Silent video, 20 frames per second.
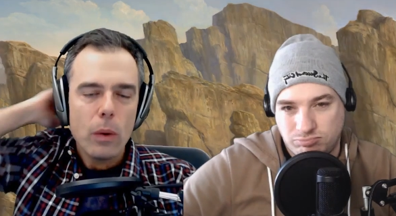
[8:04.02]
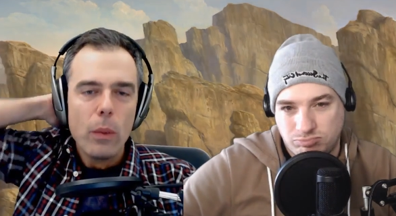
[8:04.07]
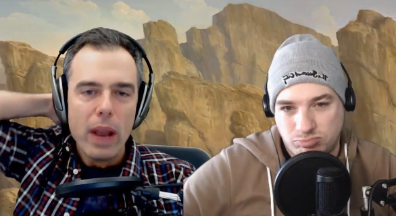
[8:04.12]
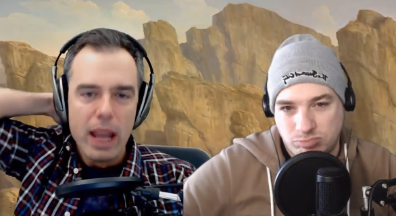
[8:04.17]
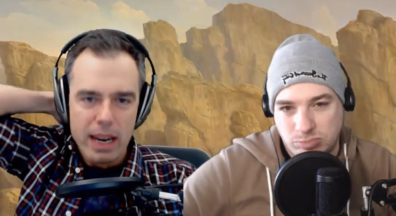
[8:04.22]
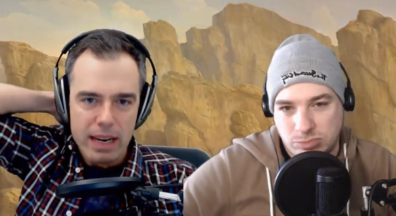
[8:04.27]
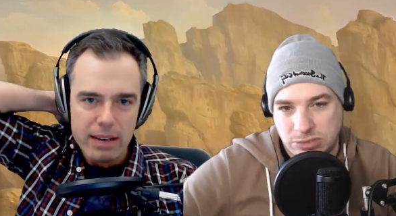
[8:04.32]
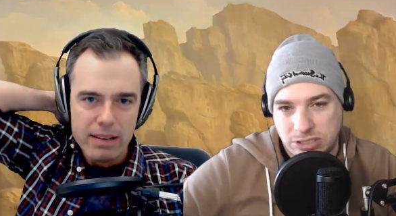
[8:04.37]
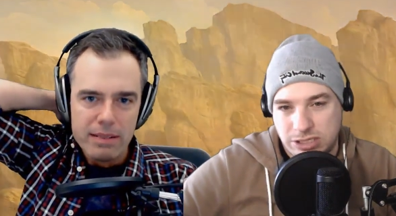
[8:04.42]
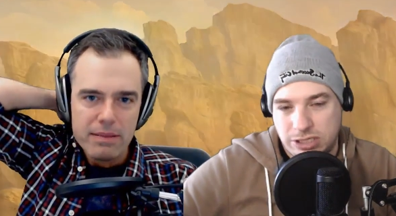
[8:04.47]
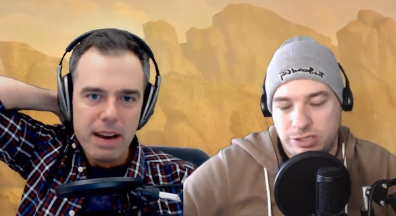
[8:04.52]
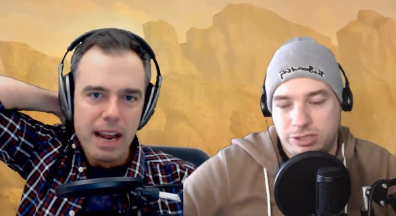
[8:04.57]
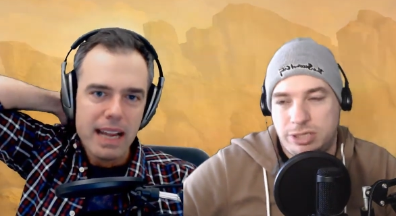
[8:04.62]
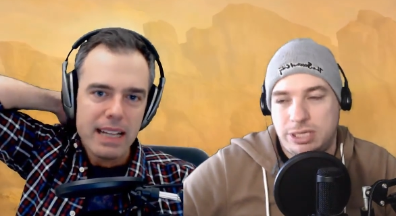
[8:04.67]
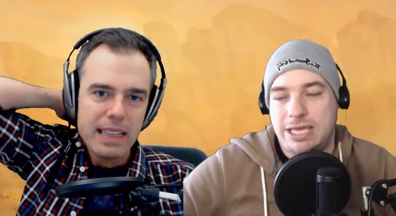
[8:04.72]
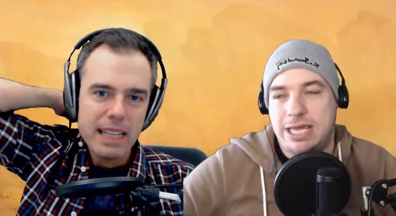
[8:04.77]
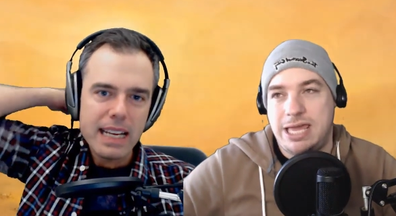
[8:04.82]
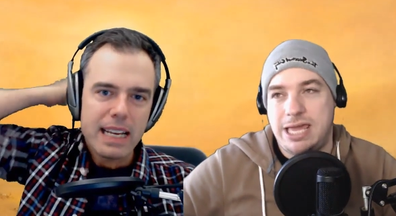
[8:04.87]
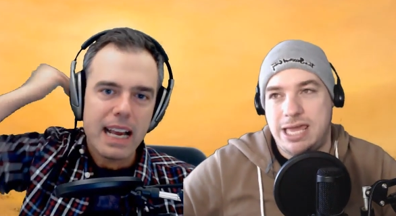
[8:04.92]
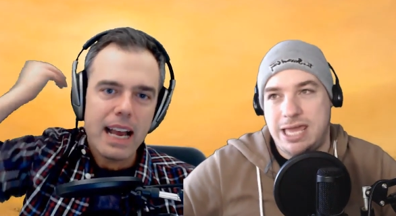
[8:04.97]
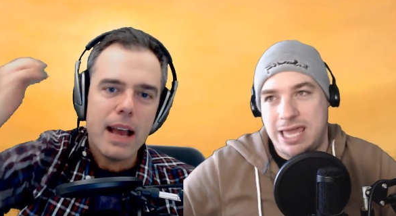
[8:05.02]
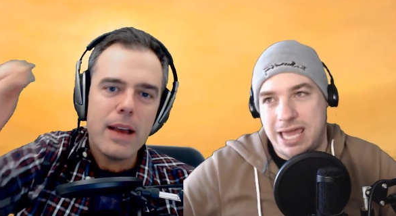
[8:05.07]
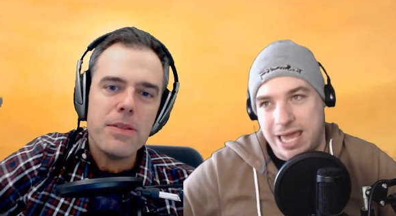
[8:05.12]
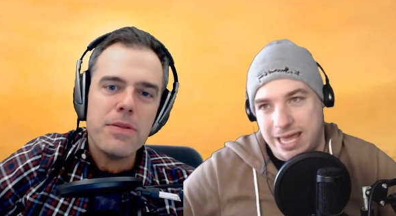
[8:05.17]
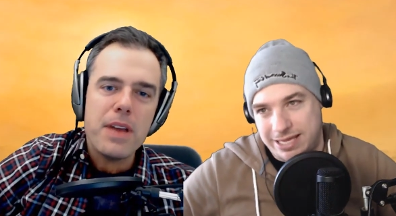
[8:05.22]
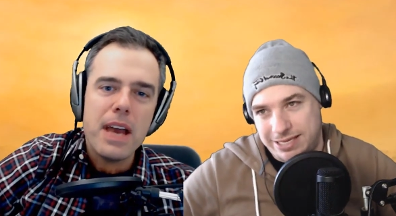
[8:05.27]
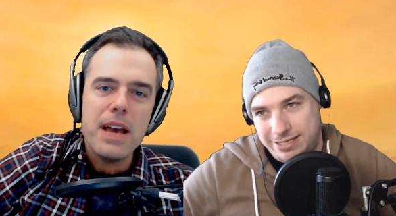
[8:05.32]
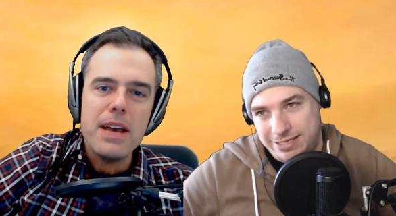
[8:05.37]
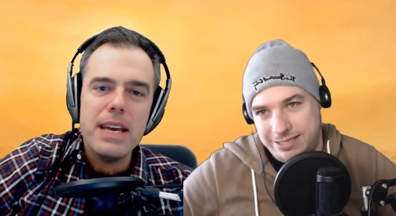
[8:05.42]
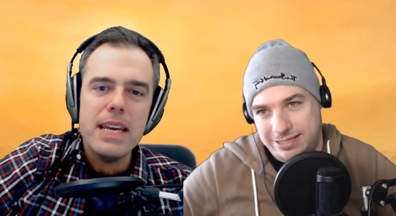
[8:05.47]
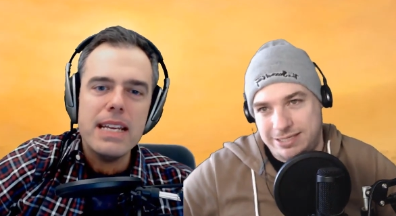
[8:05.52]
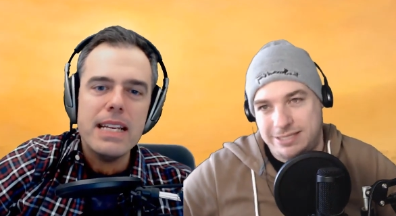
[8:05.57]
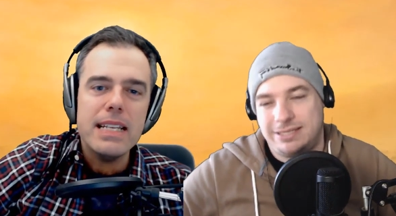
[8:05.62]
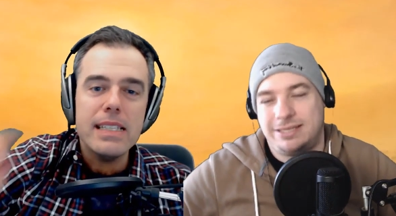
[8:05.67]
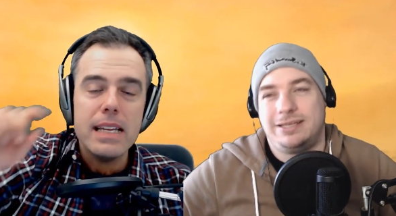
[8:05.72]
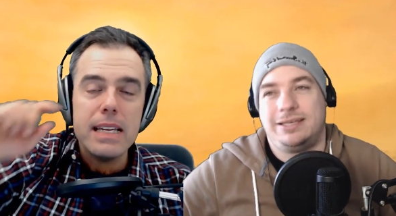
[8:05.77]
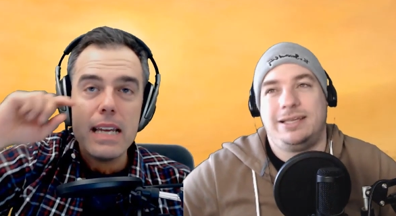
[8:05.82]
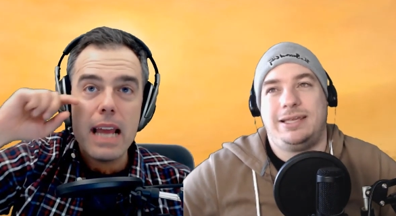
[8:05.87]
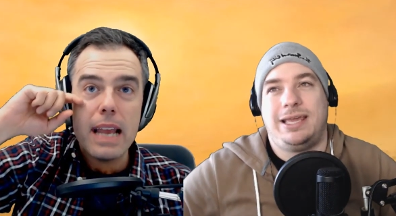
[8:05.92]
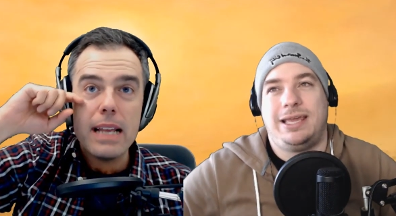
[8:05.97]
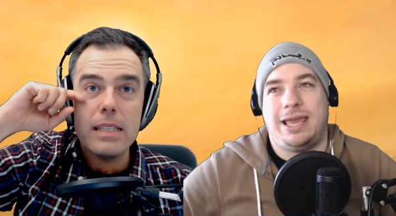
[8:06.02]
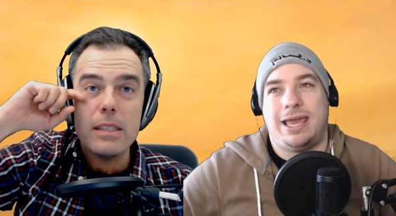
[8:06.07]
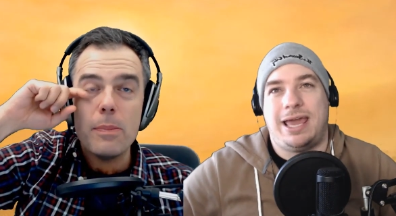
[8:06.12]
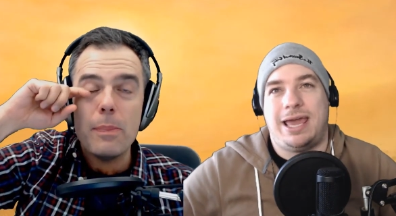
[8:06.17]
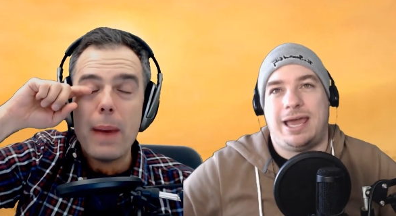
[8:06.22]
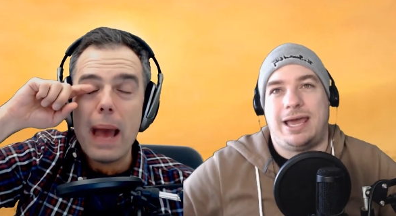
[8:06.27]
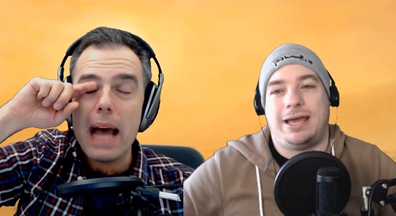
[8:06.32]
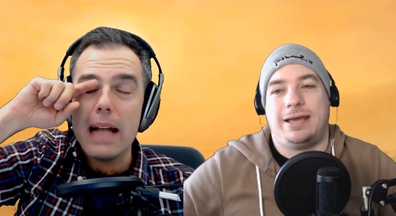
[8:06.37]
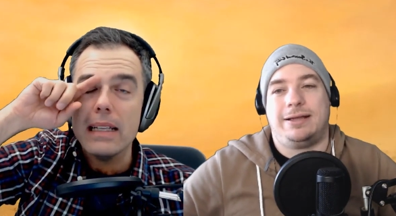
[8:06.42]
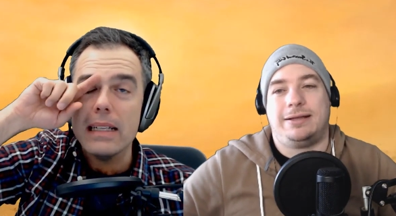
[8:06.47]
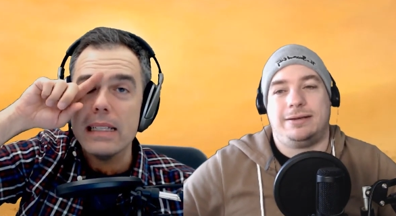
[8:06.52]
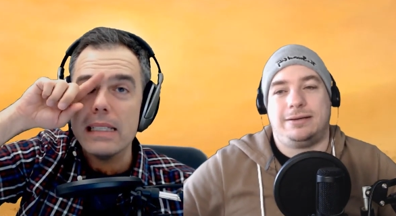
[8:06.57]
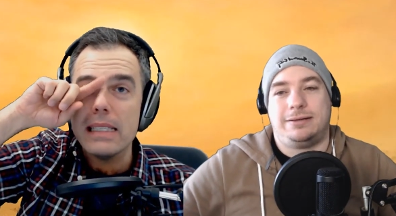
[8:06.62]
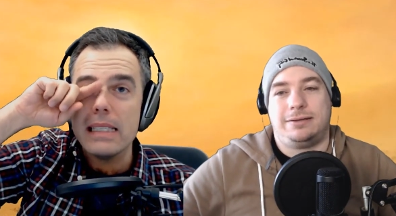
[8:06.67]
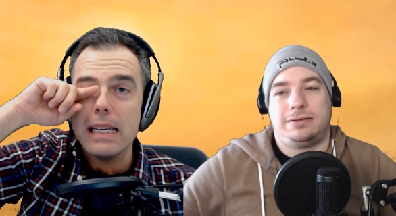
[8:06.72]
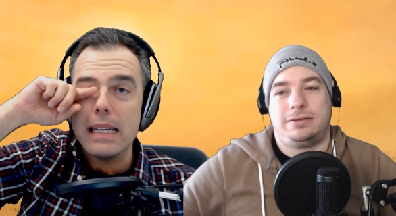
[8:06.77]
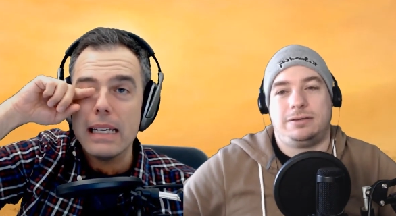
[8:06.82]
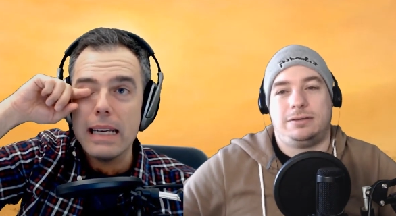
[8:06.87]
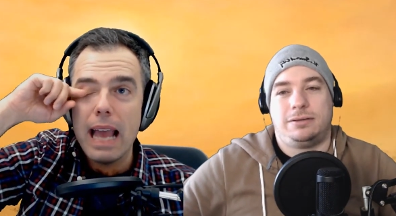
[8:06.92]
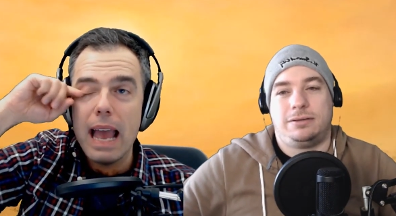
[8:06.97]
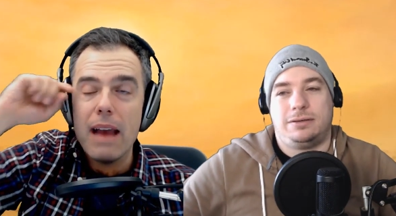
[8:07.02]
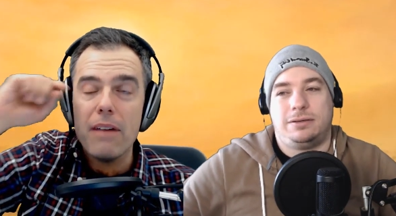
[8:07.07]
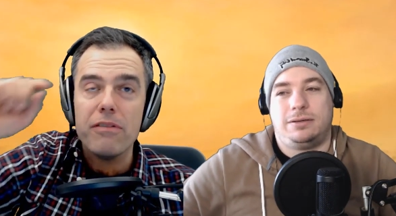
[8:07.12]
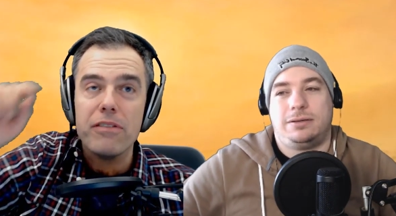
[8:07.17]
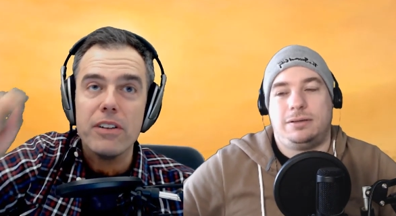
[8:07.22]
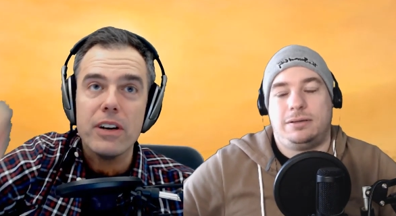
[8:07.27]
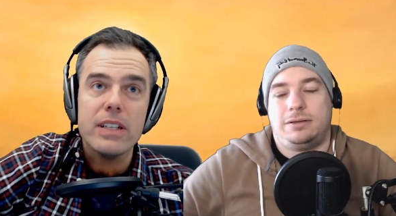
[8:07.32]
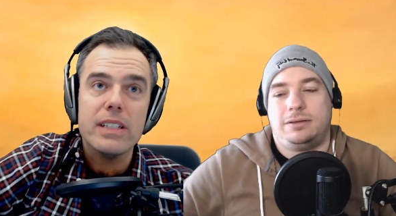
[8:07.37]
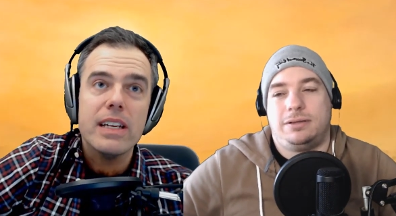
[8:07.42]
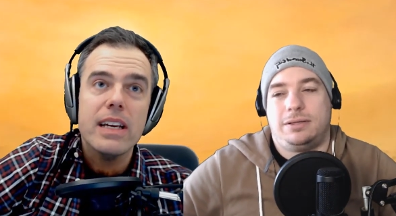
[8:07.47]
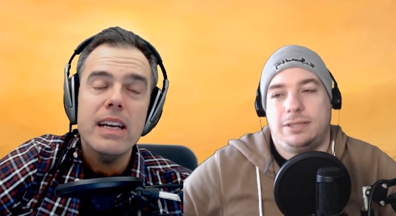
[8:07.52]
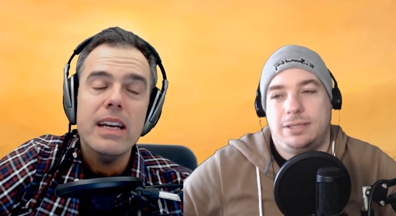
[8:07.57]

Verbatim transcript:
Speaker 1: win, right? Like yes. I, it is a nice yeah. balancing effort.